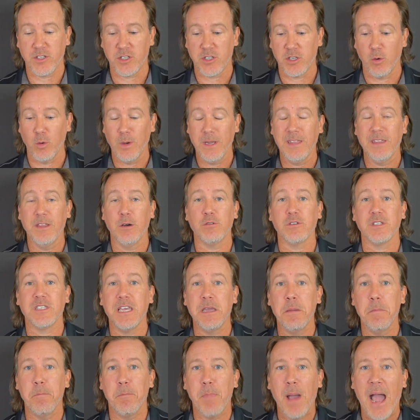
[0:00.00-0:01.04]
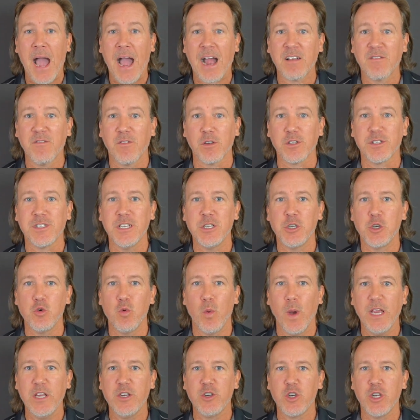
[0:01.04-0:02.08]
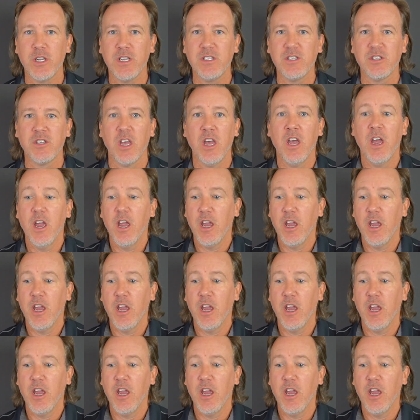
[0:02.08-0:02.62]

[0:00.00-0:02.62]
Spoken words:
So in those impactful situations,